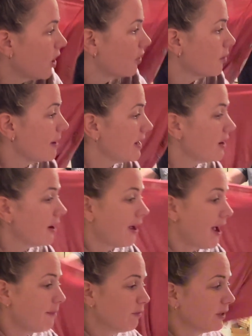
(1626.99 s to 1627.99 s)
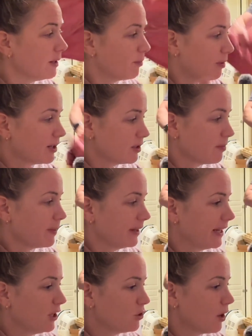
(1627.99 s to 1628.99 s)
Although I'm really impressed with my
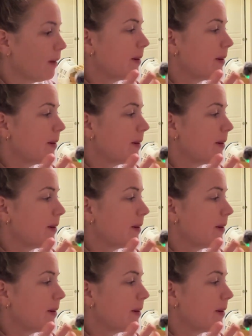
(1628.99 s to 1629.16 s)
legging drawer,